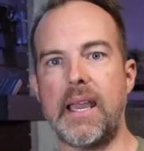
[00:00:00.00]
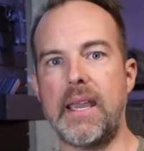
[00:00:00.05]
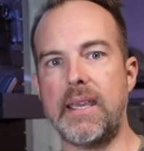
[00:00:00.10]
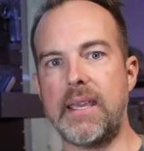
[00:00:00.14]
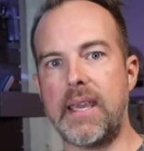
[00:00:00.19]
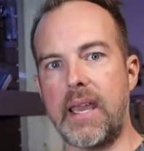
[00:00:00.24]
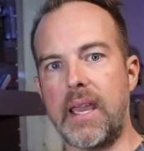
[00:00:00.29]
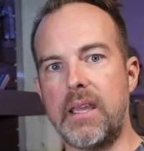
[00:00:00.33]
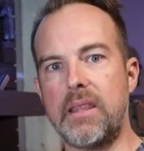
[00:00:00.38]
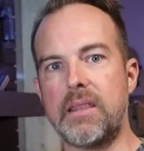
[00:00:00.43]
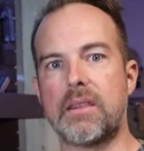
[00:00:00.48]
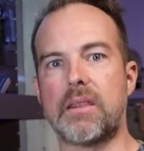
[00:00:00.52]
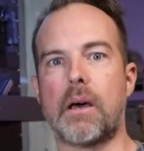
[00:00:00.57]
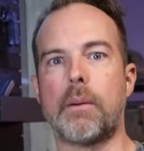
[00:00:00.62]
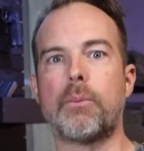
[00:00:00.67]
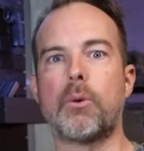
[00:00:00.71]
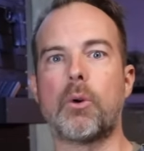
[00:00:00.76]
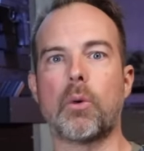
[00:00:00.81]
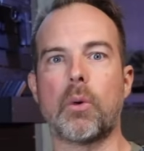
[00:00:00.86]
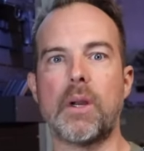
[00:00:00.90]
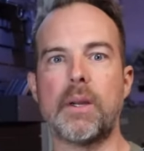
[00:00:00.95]
A K
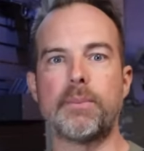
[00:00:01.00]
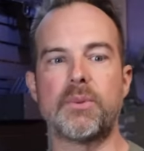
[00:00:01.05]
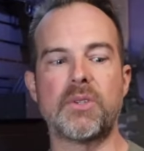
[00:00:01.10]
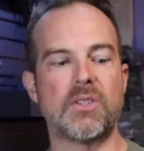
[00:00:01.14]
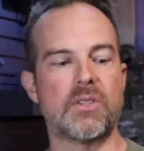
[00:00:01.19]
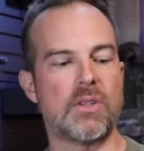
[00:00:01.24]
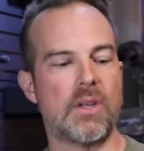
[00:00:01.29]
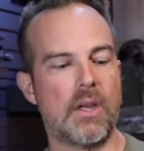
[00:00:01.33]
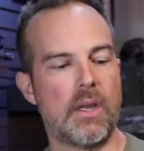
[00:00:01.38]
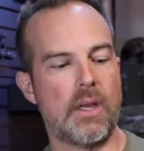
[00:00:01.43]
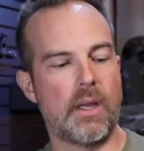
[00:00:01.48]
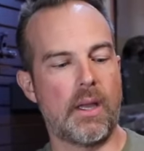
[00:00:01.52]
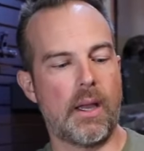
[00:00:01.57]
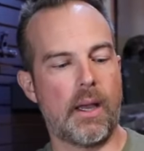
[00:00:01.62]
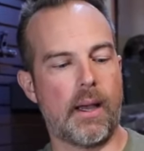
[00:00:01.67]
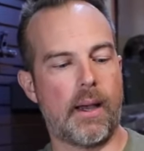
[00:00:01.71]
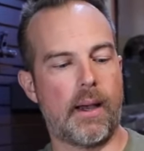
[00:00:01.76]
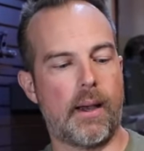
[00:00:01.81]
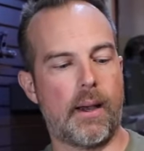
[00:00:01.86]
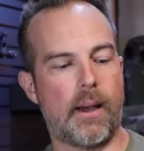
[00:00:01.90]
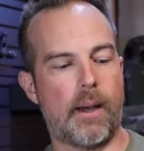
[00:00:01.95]
thumb grips,
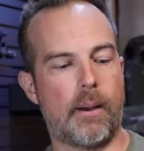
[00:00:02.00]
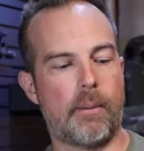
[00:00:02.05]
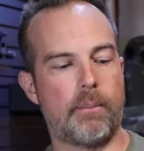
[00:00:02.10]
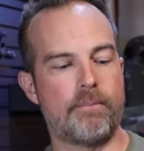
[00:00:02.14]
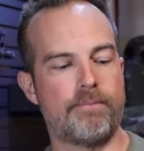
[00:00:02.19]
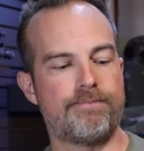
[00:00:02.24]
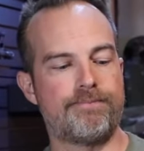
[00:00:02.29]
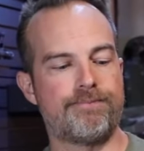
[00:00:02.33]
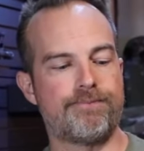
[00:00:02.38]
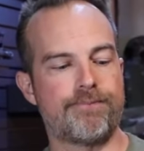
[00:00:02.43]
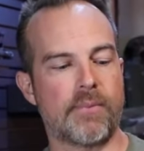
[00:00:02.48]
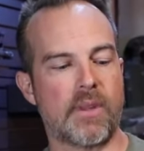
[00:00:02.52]
um,